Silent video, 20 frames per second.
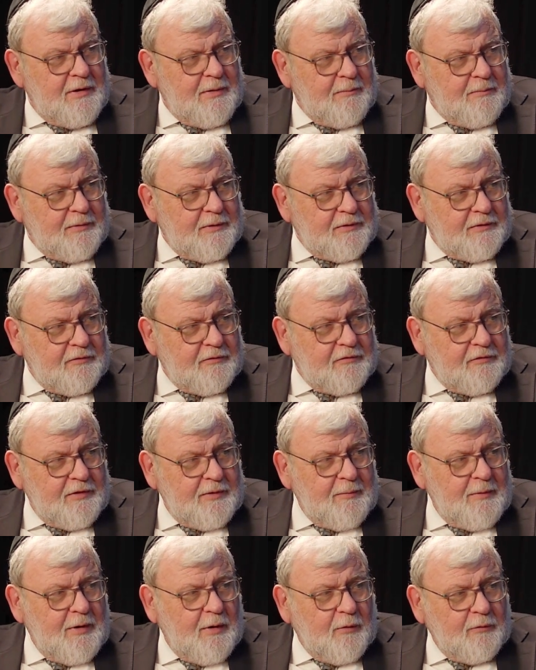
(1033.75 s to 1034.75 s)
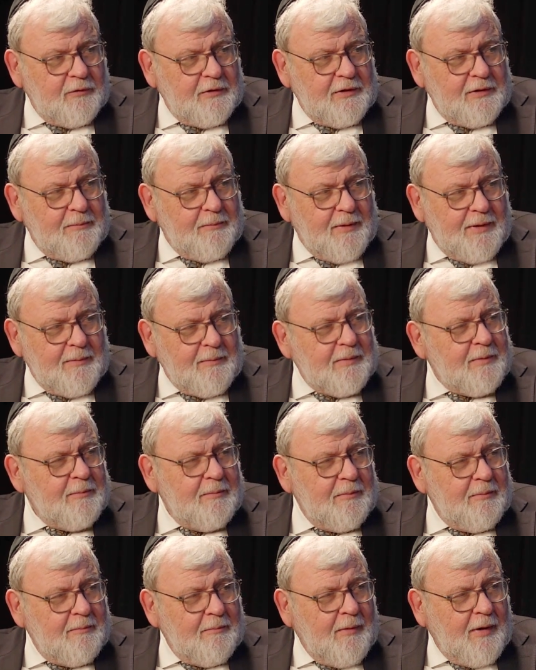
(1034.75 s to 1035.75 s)
but you see me holding the baby,
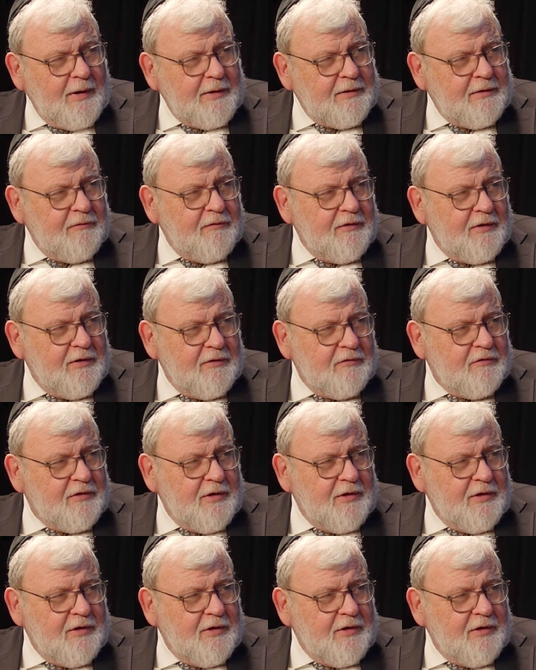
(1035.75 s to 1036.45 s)
my dividends